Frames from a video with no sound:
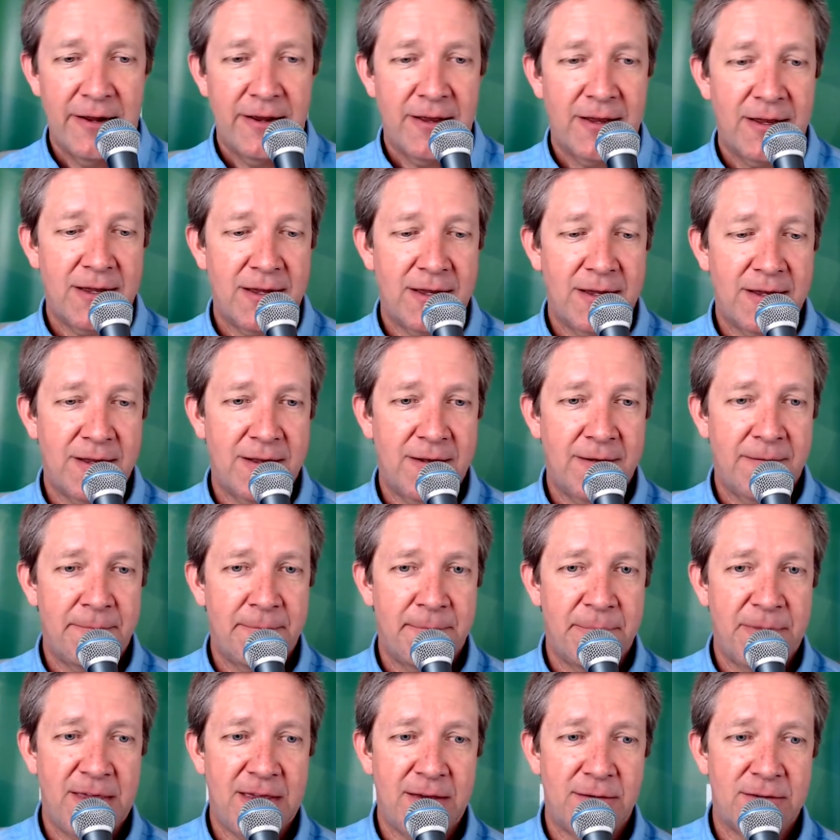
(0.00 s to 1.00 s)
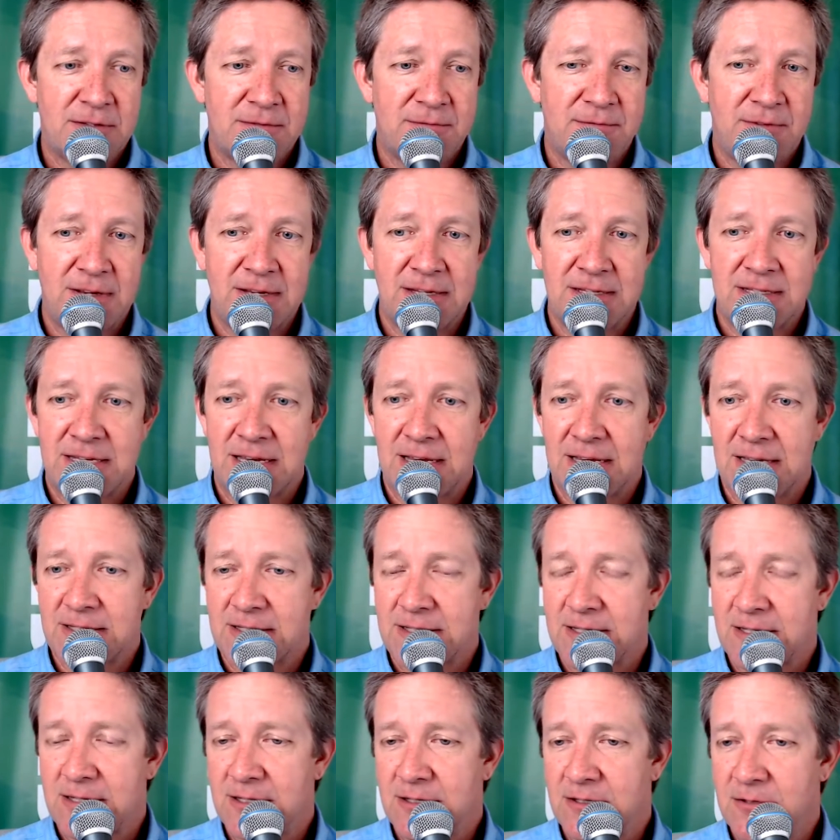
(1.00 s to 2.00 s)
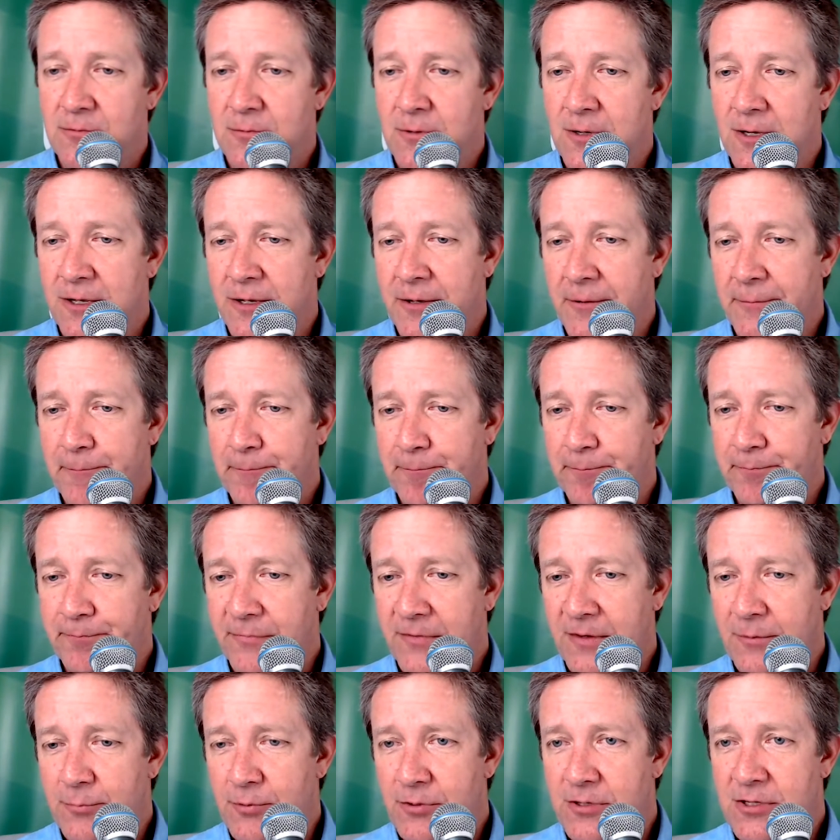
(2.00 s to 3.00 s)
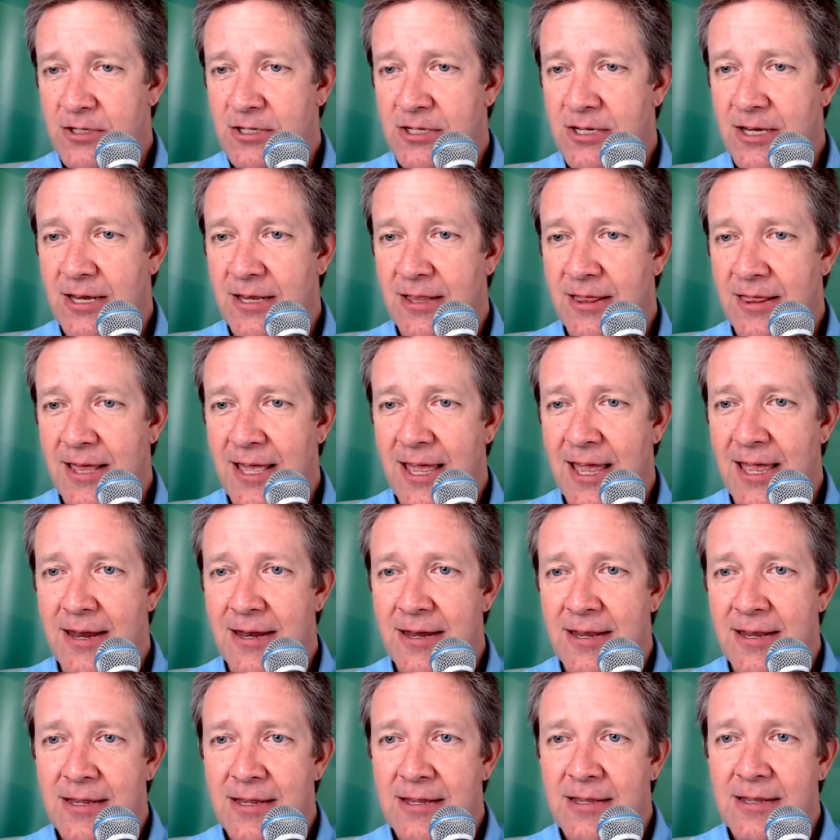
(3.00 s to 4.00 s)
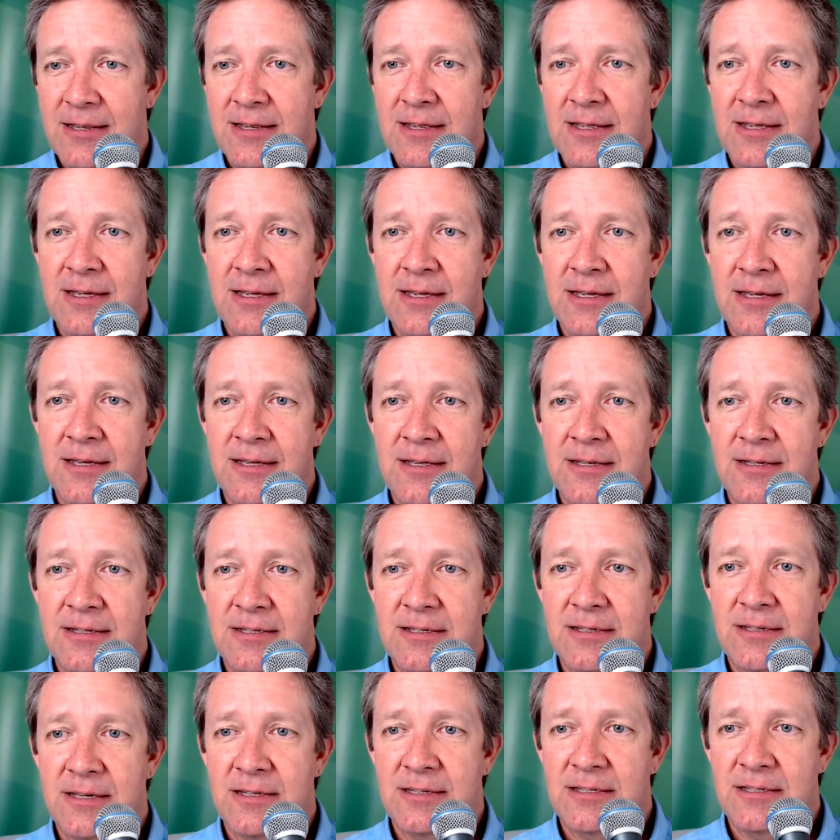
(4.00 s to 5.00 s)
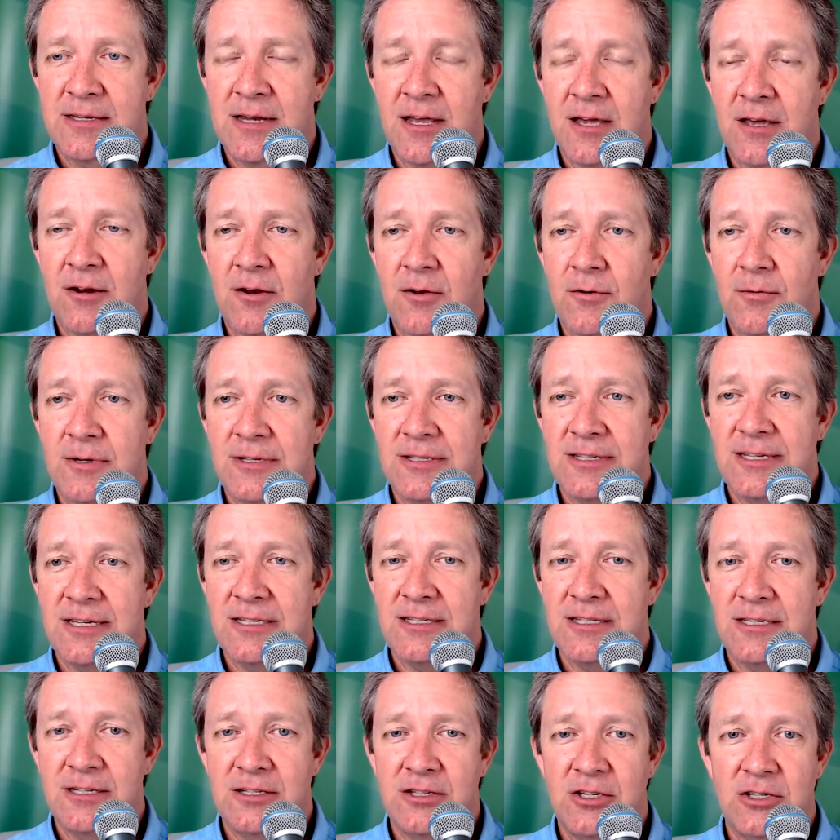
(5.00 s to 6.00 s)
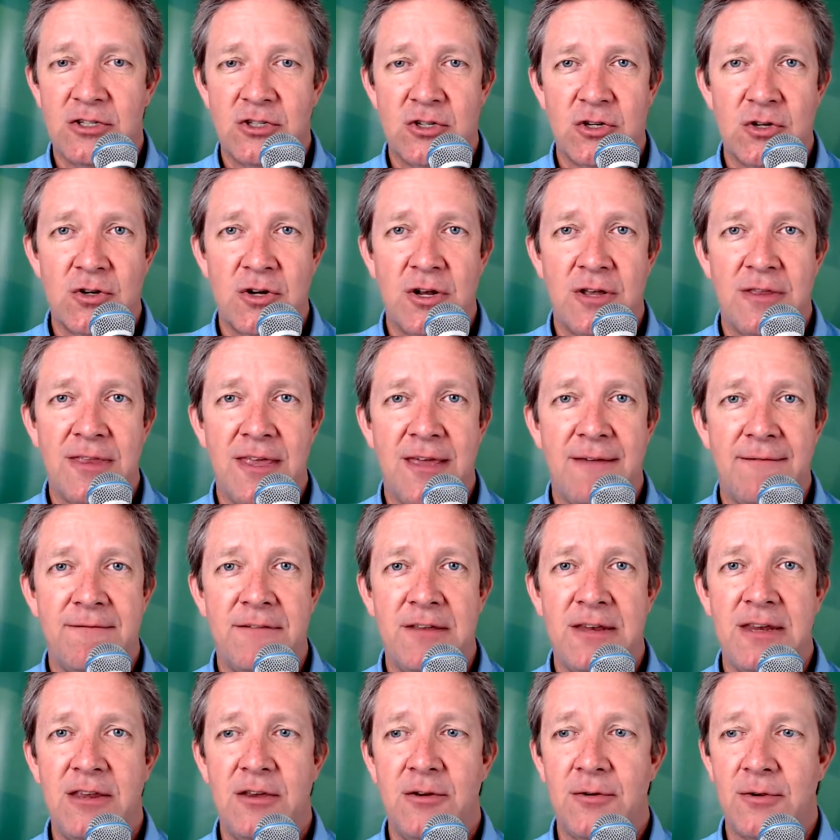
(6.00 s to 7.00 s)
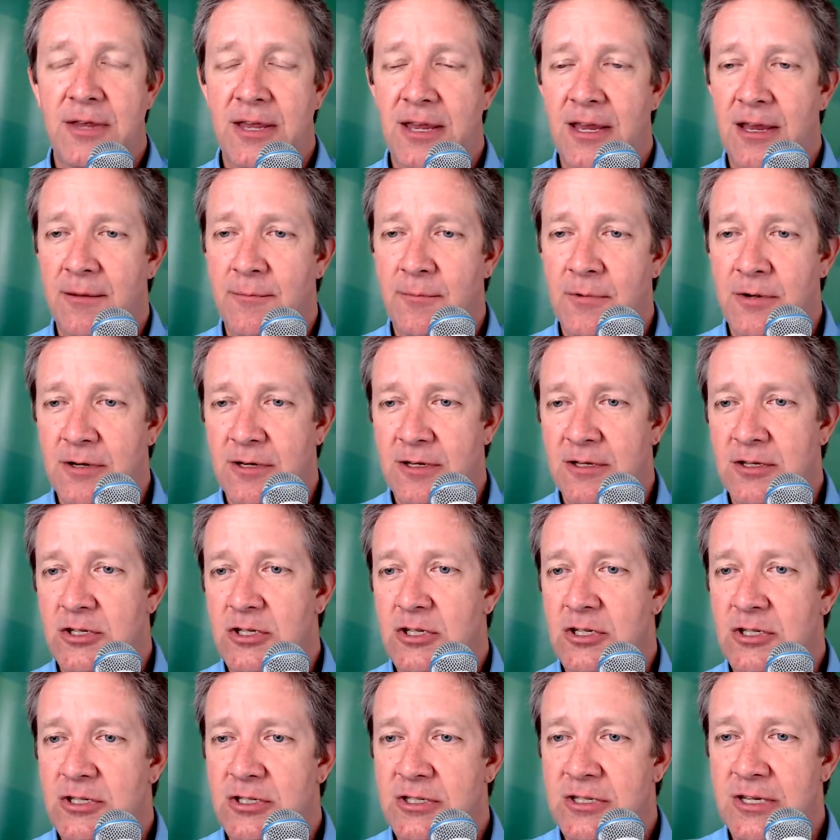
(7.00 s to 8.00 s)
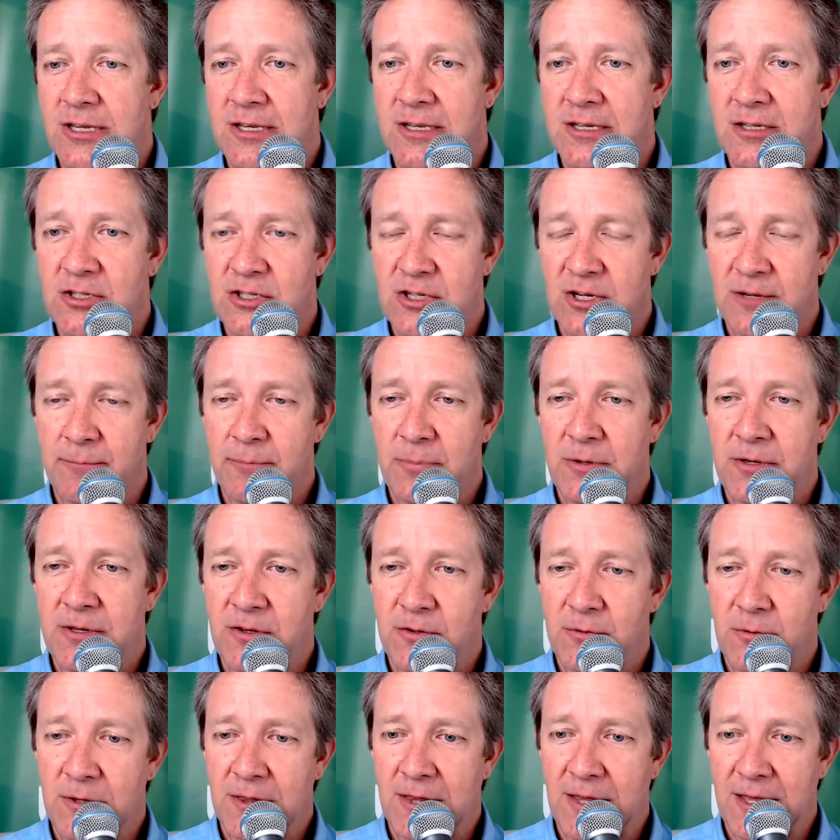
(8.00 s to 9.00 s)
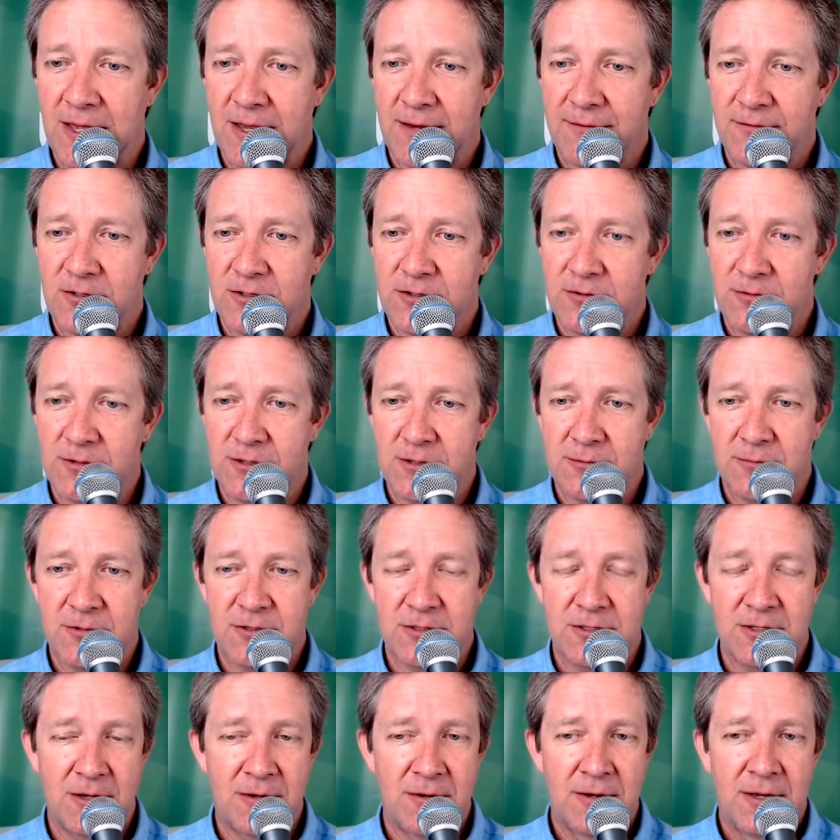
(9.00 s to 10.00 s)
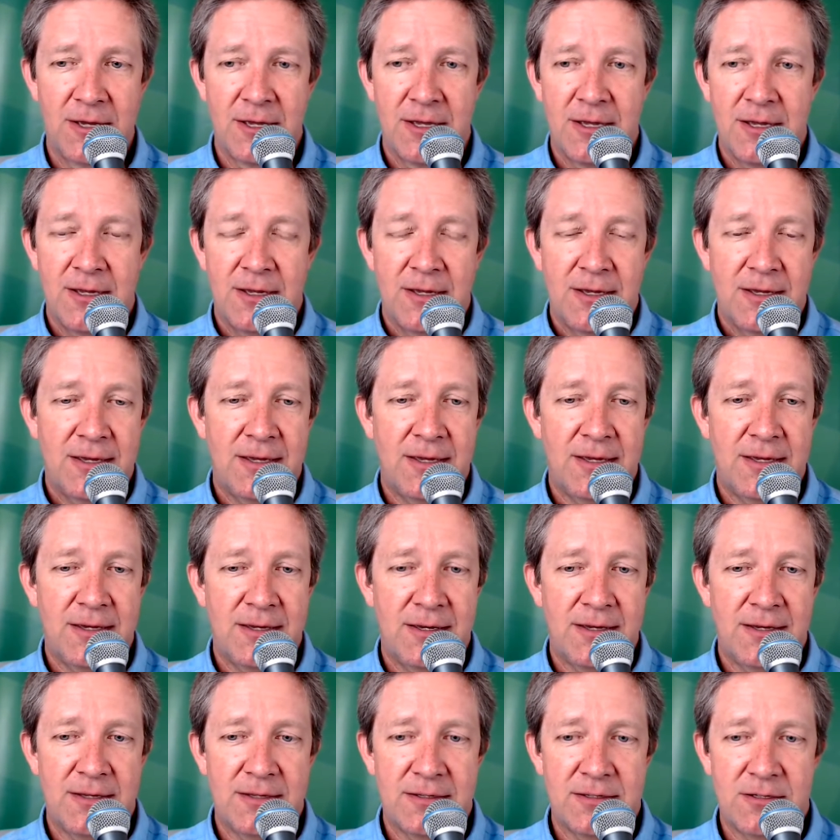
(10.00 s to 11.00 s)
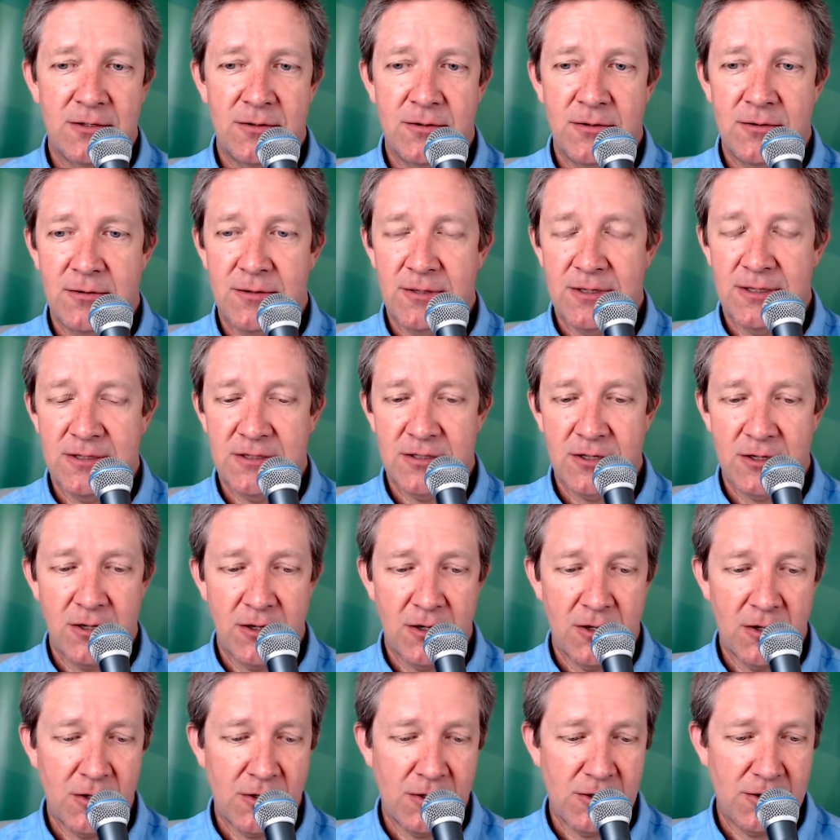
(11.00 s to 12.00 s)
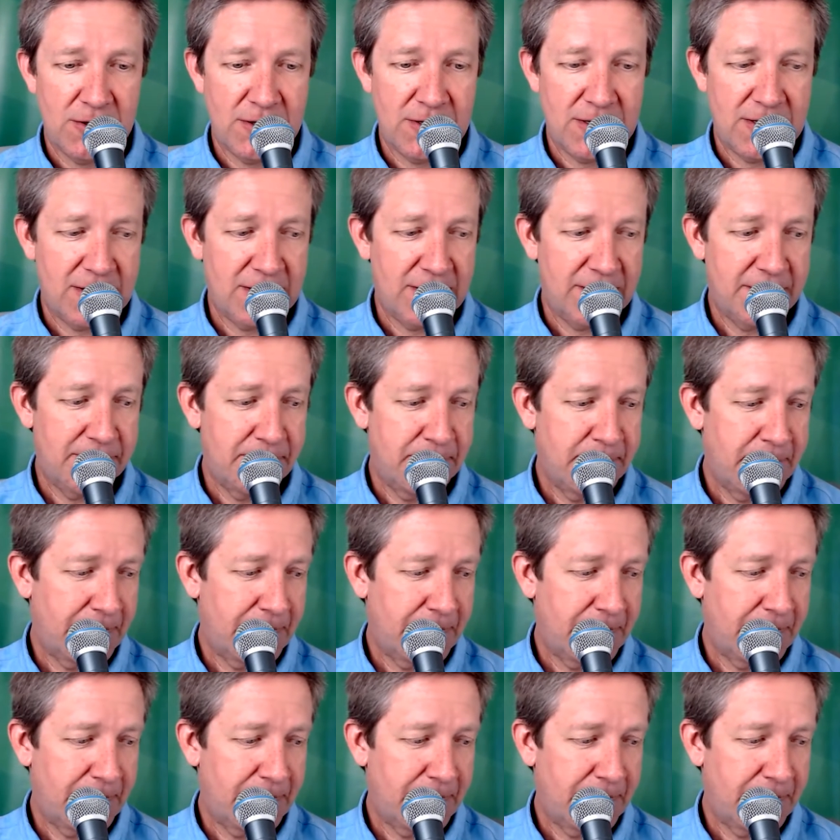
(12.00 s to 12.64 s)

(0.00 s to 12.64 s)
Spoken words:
That was fantastic as well. Appreciate that. It's not always easy to just turn on that video camera and just jump into a live stream. So it's all